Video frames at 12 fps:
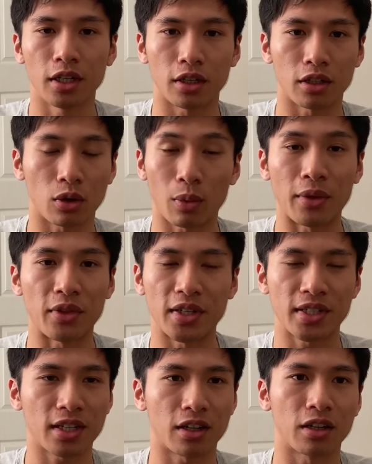uh, around this
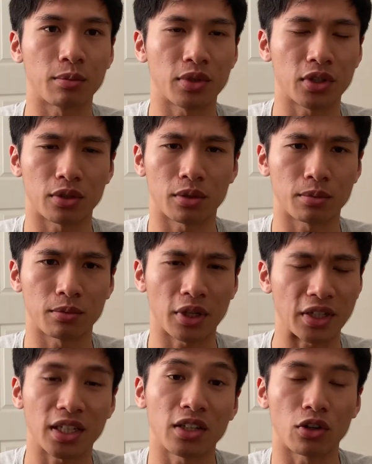time, so
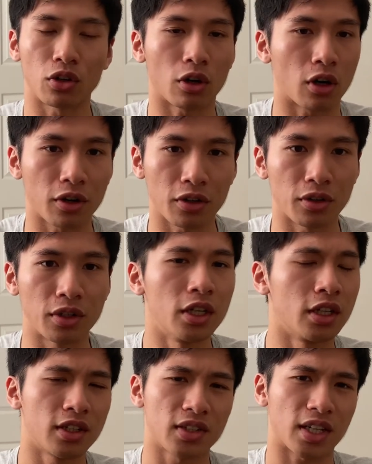like kindergarten,
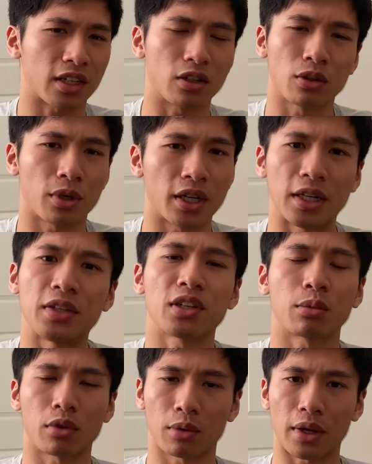second grade,
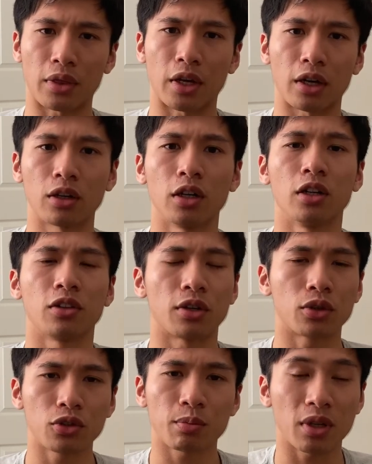somewhere around there,
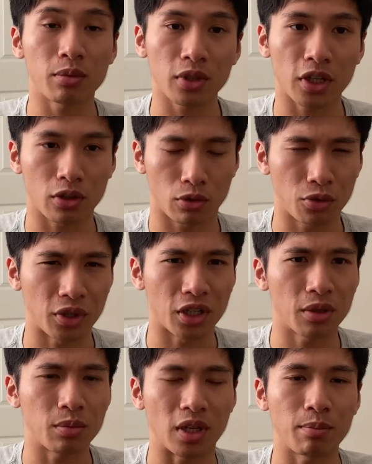those people that are growing
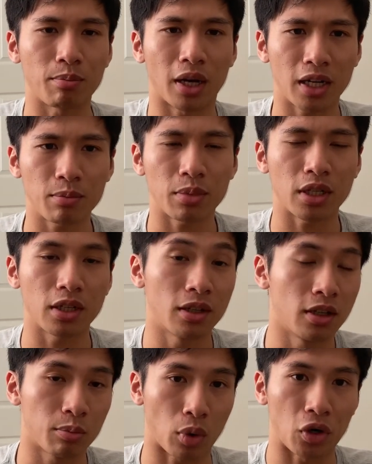up, they might be
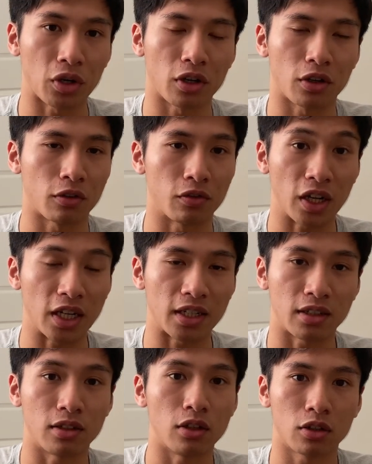part of a
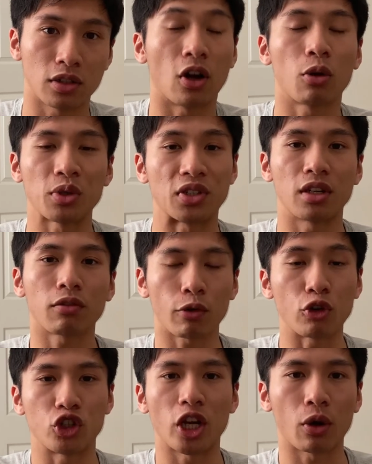almost
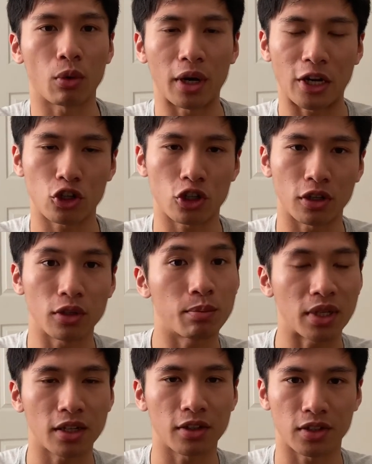different generation
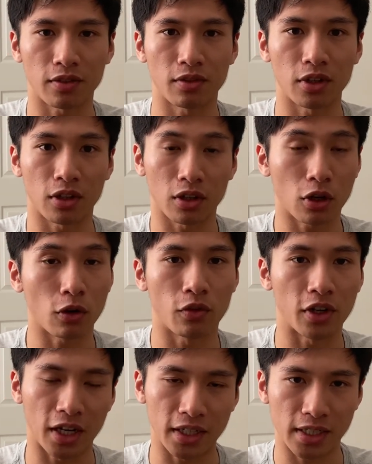because of the COVID
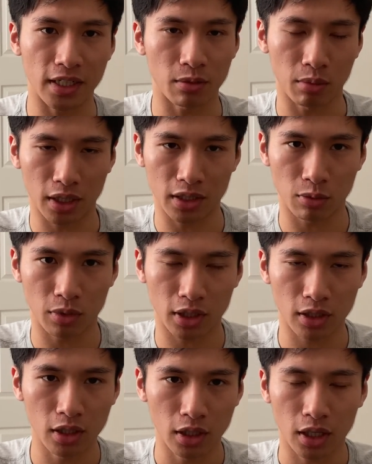19
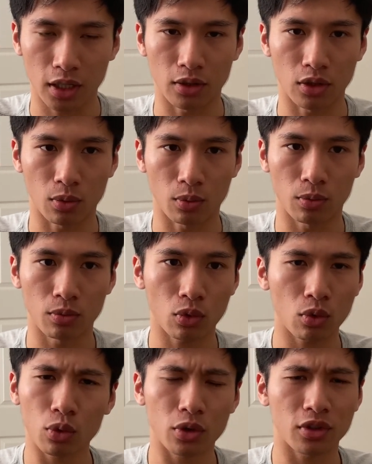pandemic. And the,
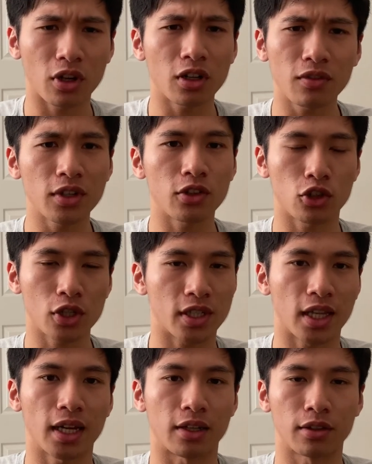or not even just
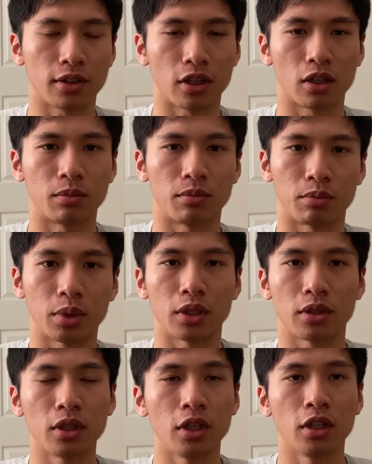that, um,
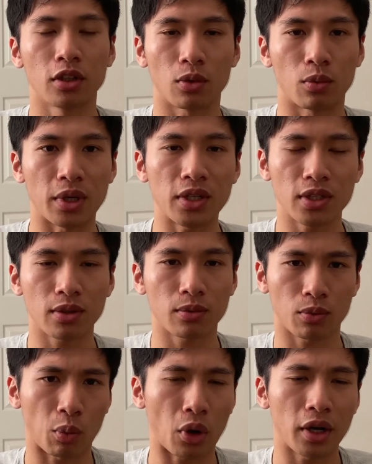but the
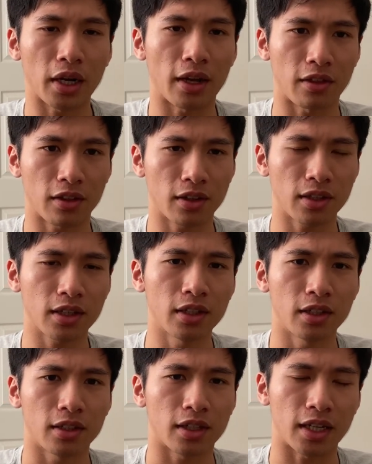reason why I think
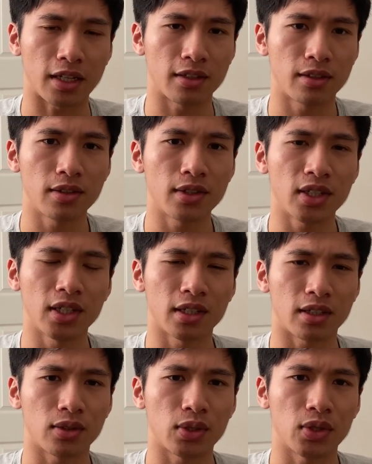that is,
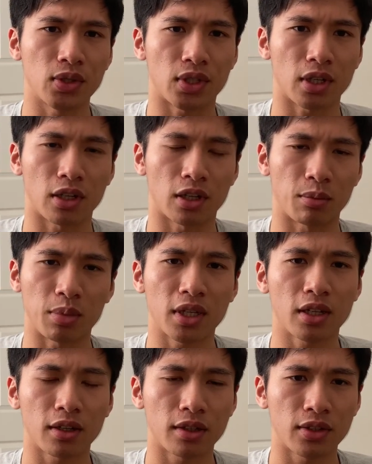is uh,
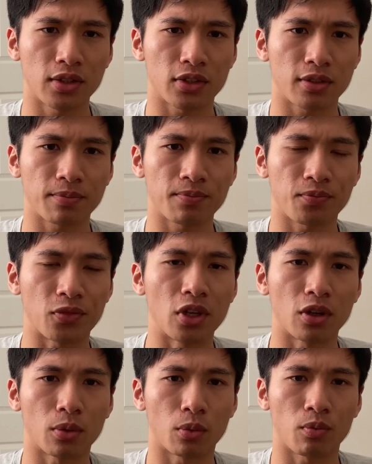because
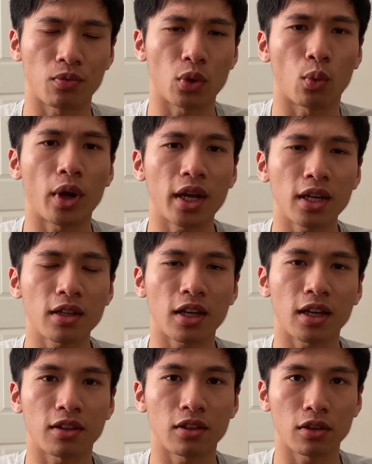the the way
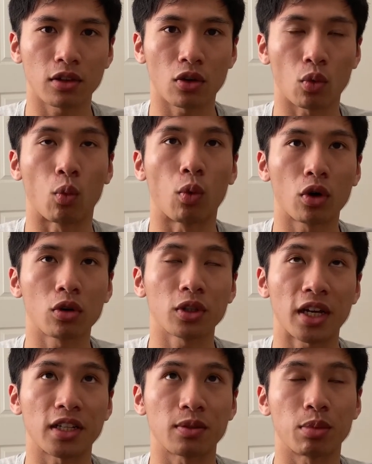that their world
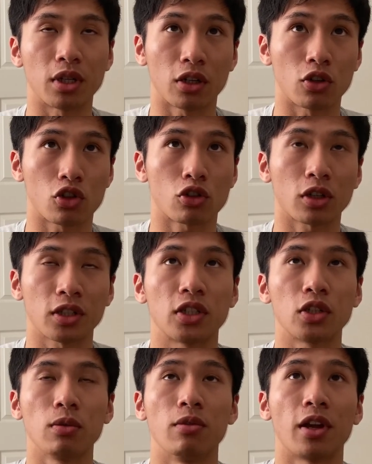has been constructed
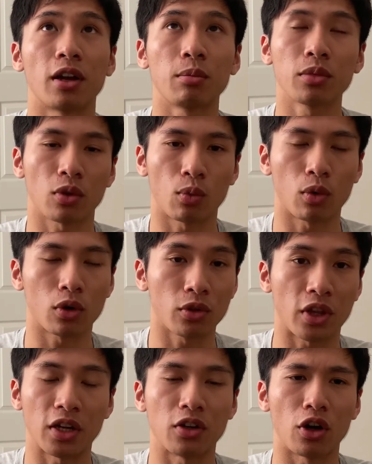to them, the world
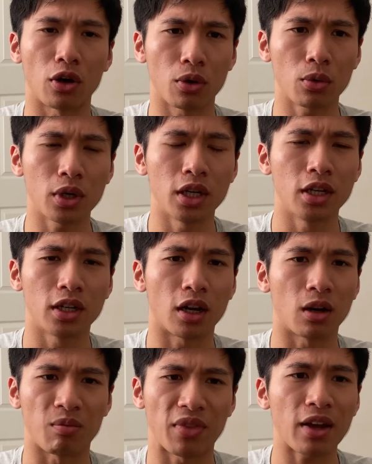they know,
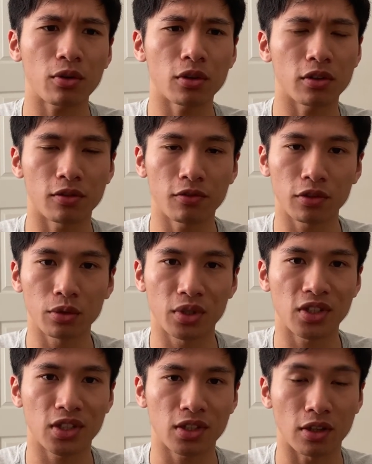um, that'll
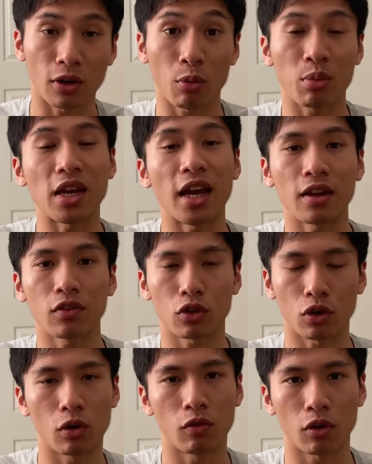influence their
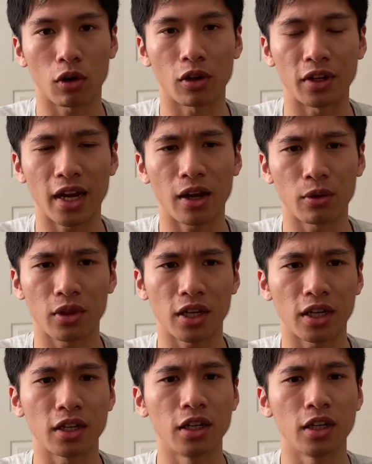behavior overall and how
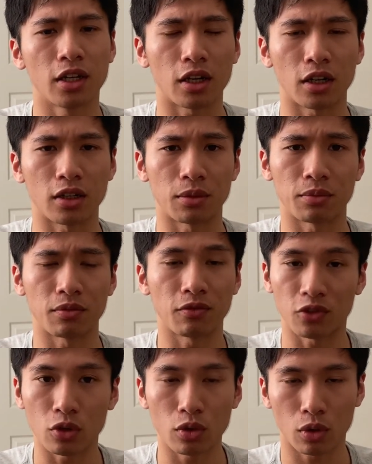they um,
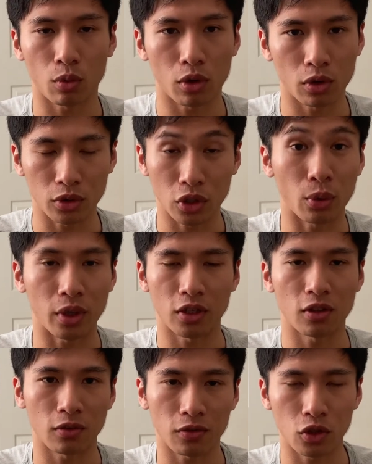view the world going
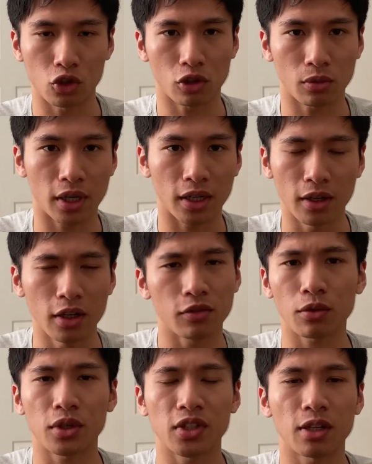into the future, right?
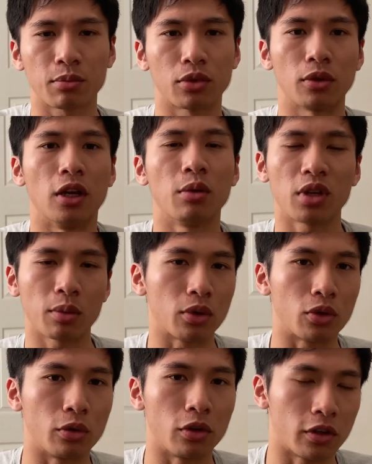For example, people
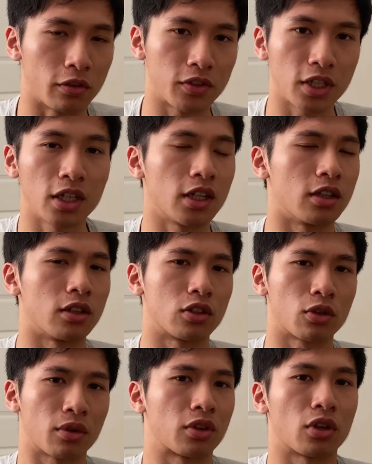who lived in,
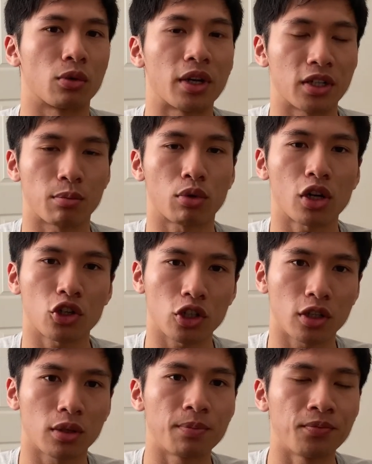during the Great
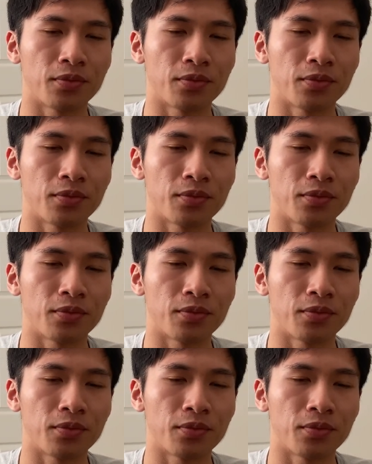Depression,